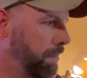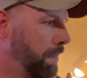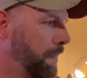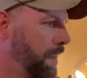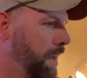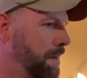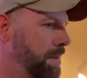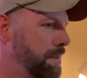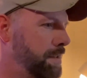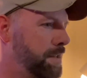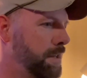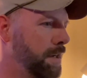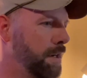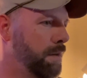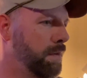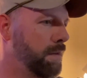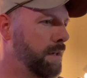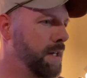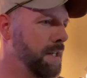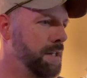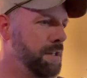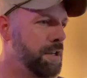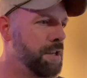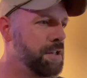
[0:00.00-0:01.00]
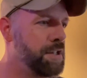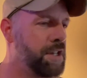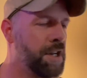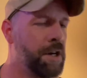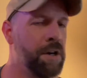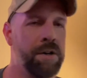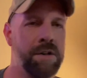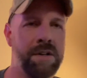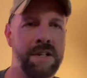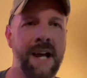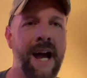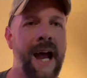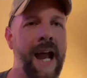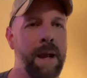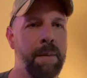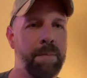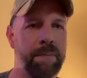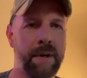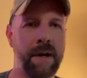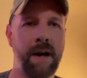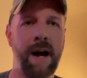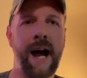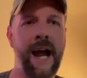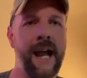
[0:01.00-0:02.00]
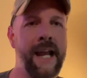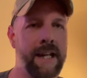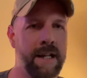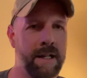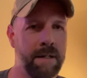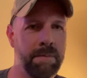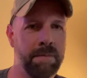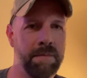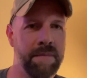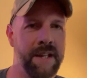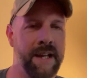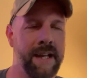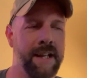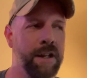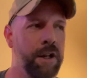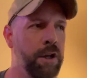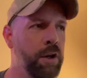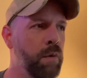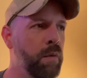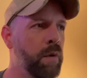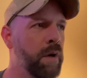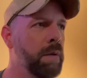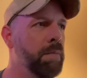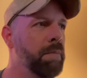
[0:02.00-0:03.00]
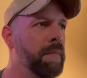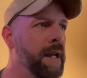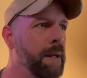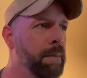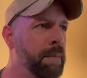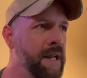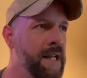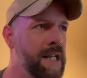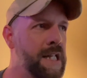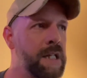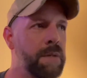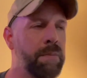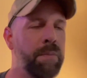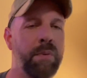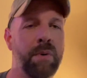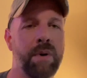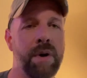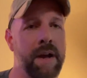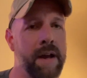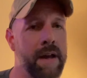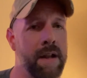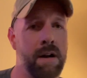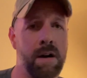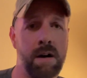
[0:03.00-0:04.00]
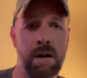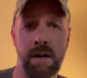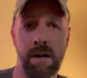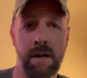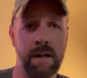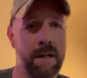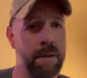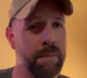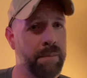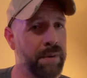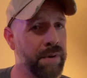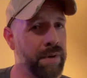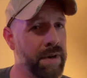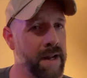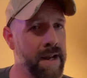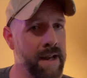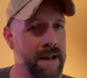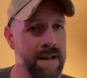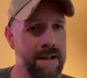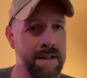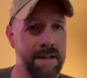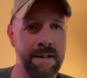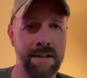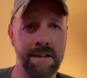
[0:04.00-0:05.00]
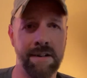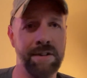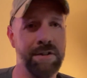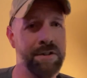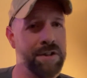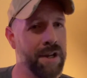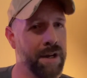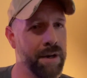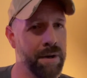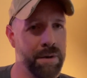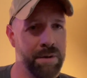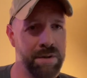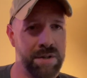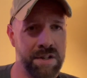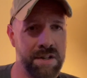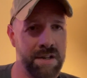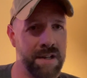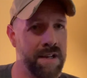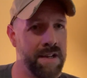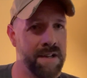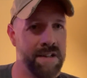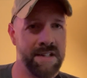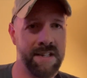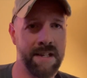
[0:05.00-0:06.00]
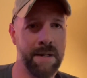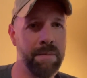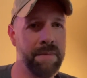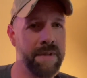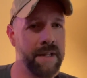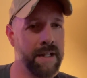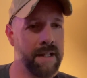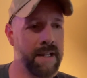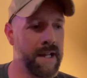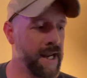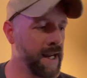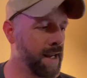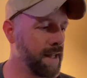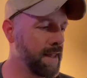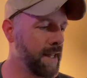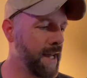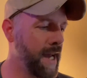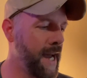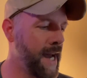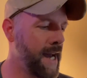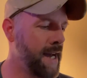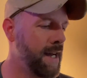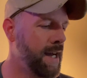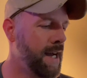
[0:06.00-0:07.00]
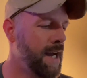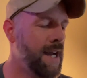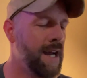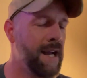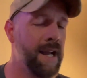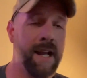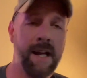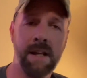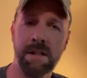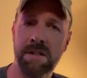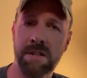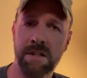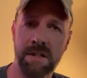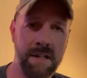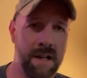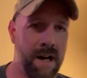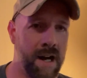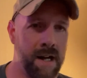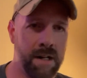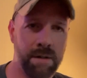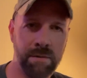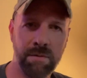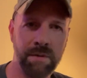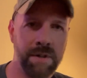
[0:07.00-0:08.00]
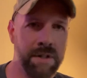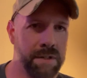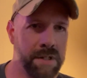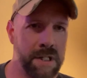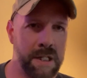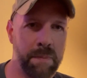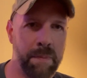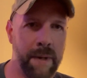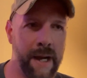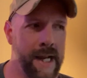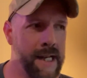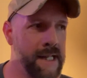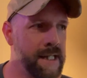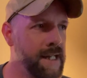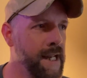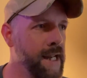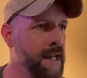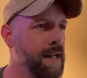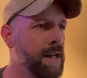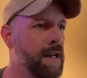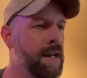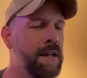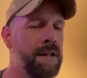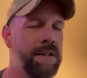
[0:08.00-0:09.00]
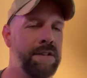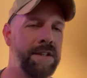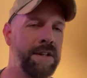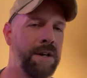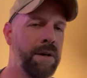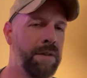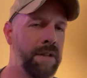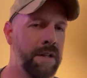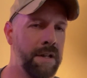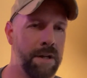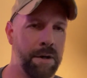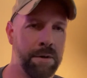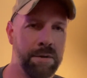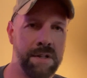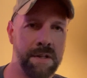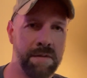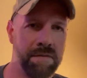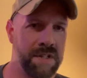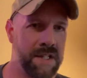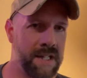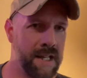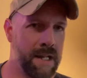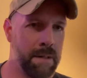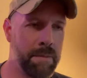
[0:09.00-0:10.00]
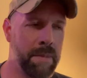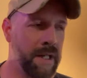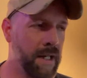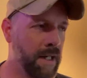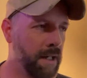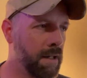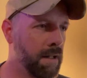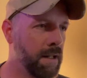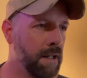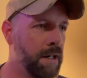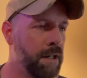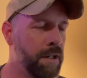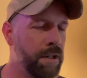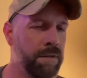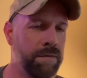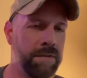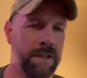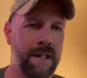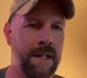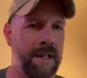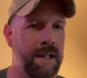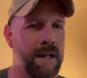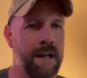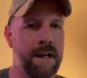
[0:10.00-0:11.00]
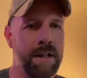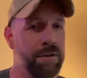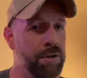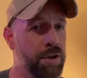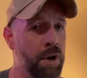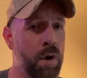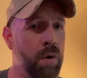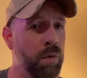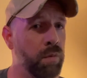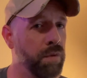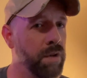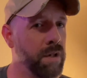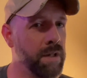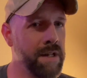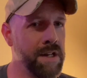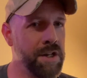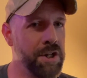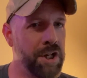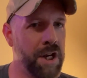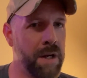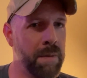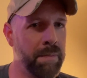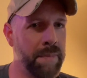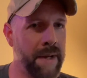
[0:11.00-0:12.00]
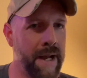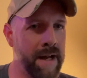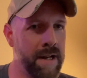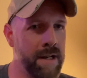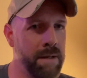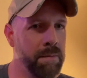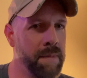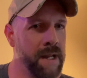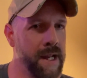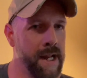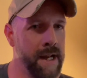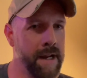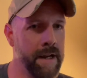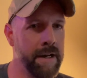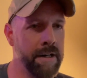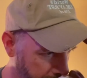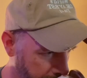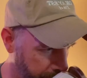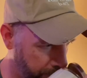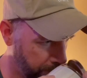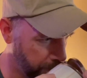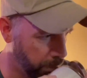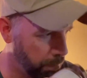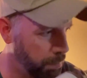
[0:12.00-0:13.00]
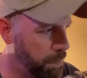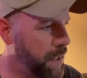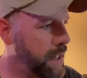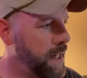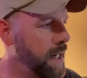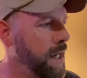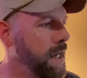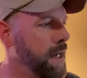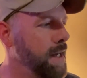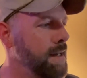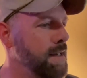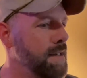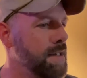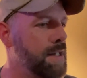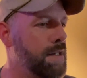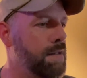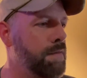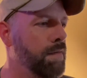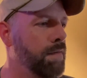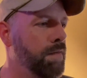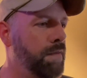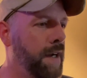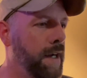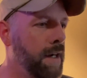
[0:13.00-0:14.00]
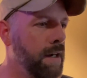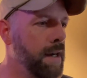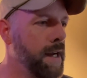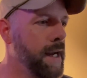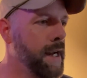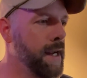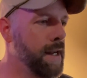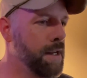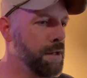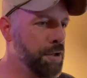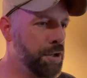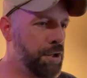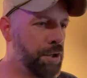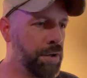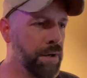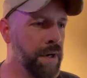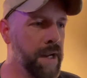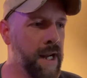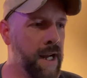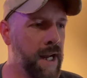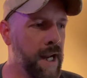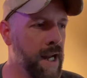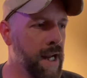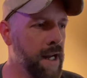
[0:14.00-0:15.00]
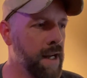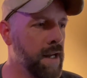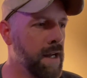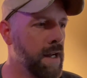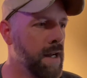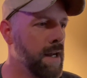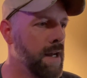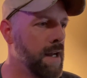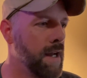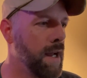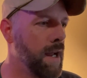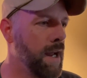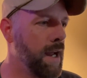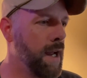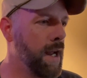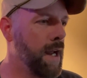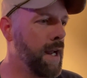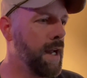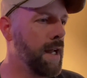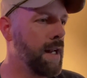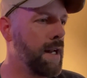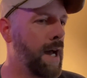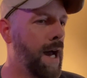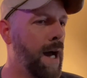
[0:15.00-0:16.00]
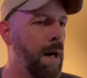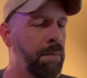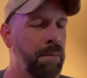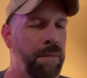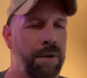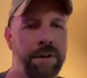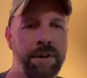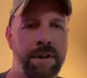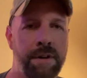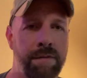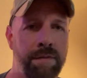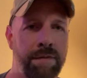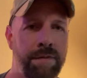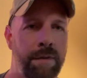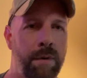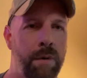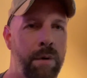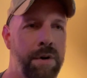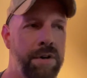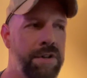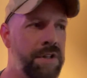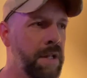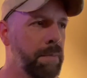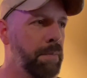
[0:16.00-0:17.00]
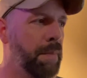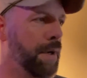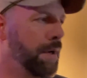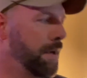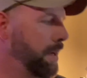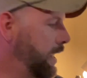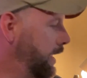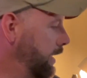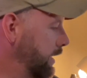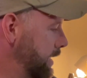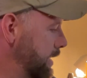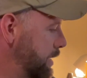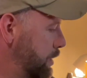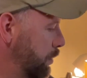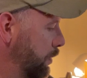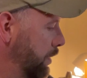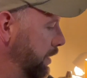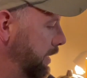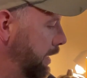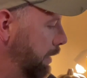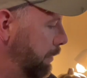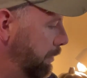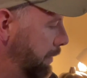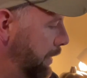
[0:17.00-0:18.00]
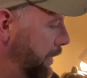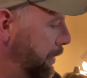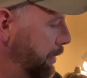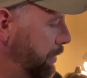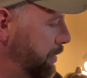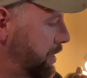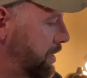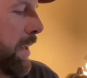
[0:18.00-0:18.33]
So a dessert type item that you would maybe spread on a bread, on toast, something like that. It's not real spicy, so the notes of cinnamon and clove don't really jump out at me here, but it is very intriguing, and I'm looking forward to burning this one the most.